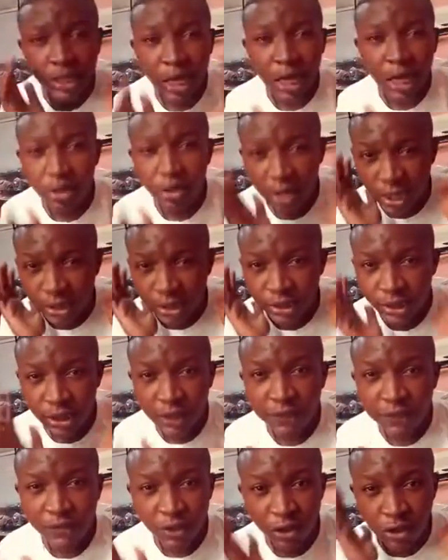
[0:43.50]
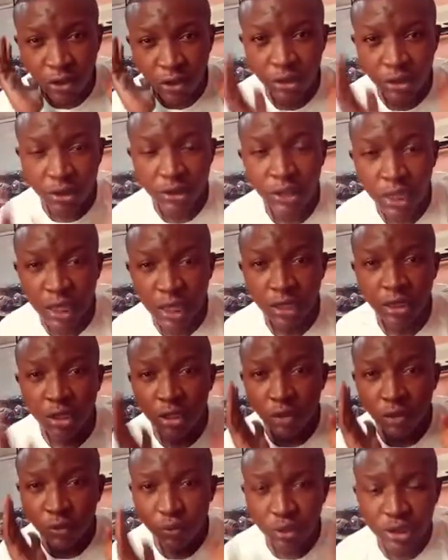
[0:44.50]
there are other safety concerns,
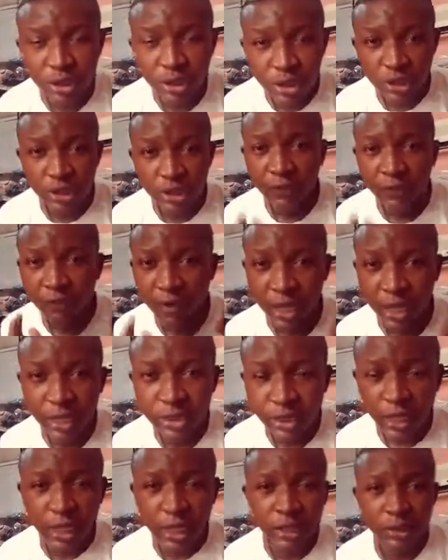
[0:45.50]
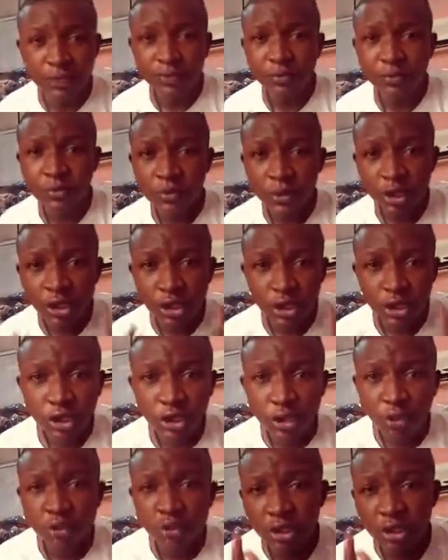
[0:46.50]
which is the fact that, you
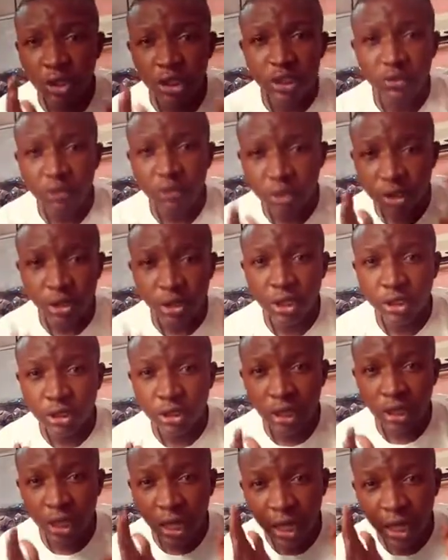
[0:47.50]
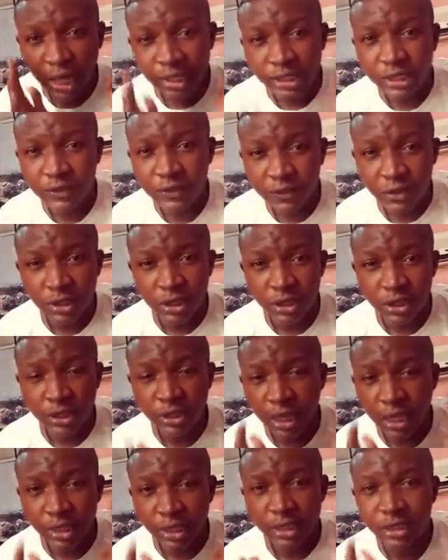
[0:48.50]
know, these religious activities
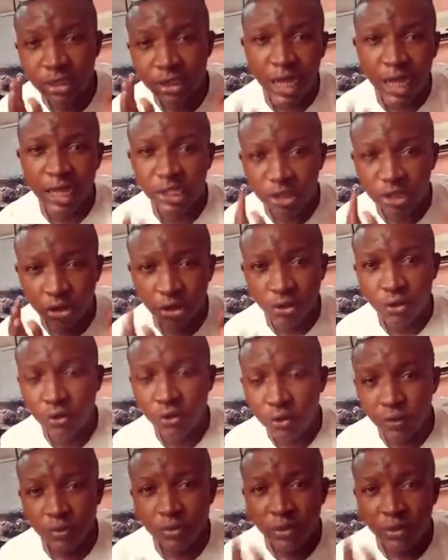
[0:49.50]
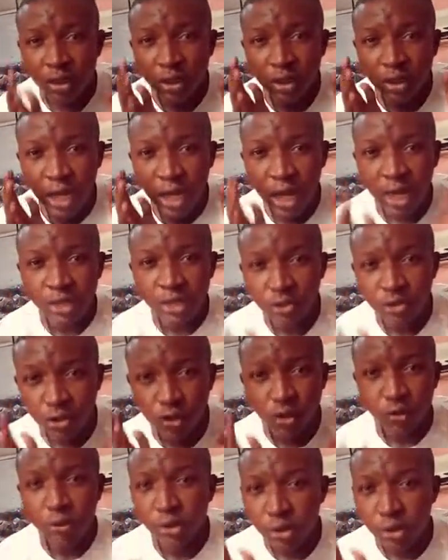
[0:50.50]
that these guys do has to
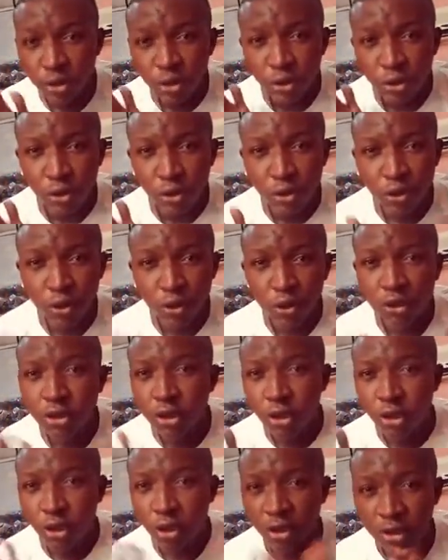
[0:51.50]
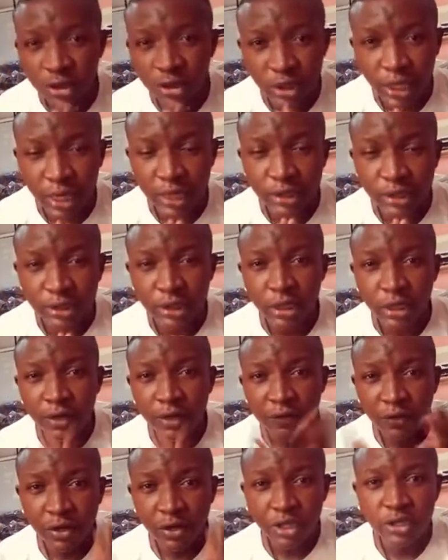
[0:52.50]
do with close contact.
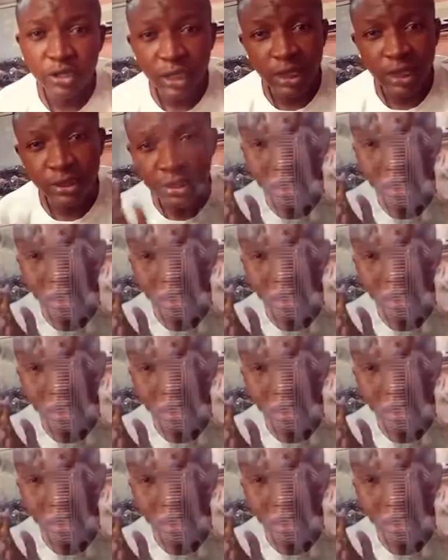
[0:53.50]
For instance,